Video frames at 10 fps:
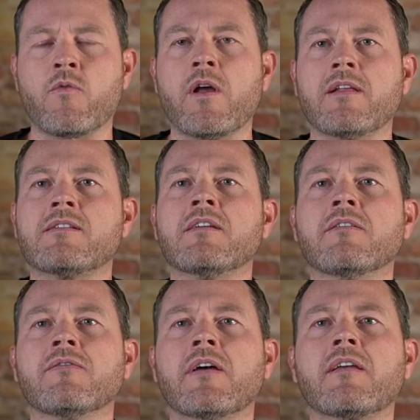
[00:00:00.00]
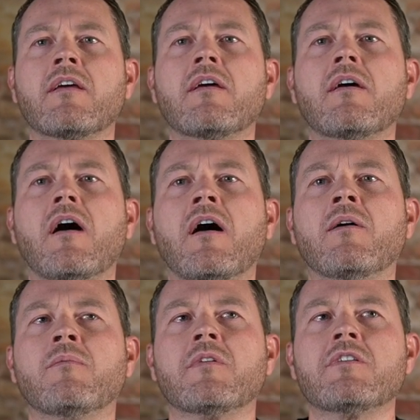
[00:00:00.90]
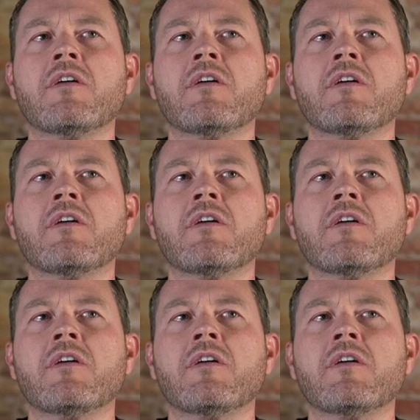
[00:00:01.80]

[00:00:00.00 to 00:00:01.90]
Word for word: of relative. Like, um,